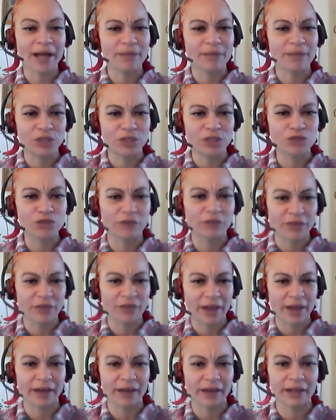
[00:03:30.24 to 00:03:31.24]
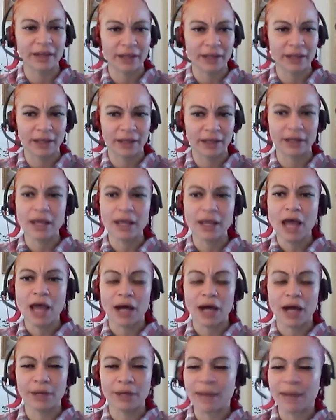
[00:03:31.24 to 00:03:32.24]
commend you for that. And
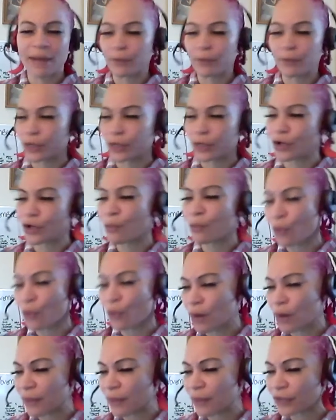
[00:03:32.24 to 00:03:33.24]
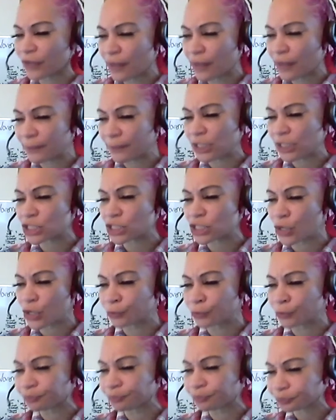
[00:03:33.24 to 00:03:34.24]
I want to know more about the company. So
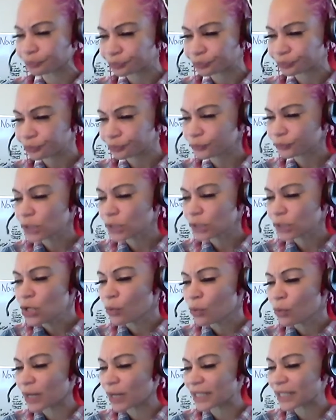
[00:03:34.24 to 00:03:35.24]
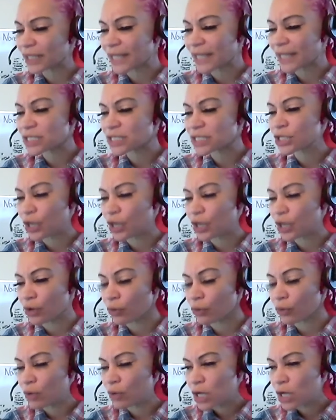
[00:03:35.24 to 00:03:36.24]
what I'd like to
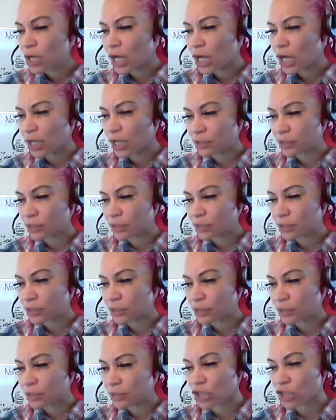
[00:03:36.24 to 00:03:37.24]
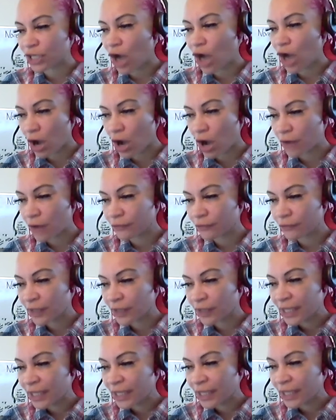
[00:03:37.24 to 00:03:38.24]
know, starting off,
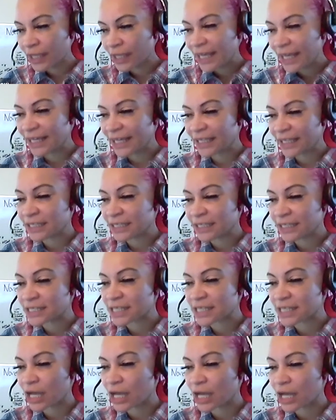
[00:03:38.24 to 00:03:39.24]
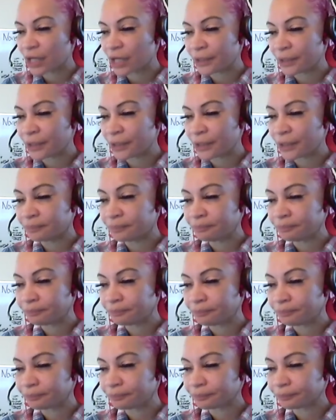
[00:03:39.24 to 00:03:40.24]
is
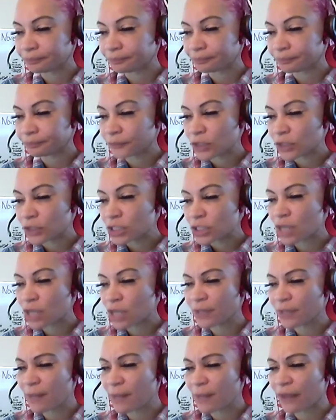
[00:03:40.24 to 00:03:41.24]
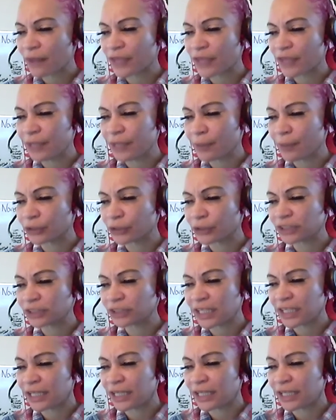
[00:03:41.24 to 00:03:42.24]
tell me about the
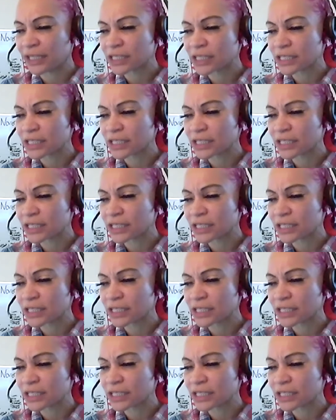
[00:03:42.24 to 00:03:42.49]
in-person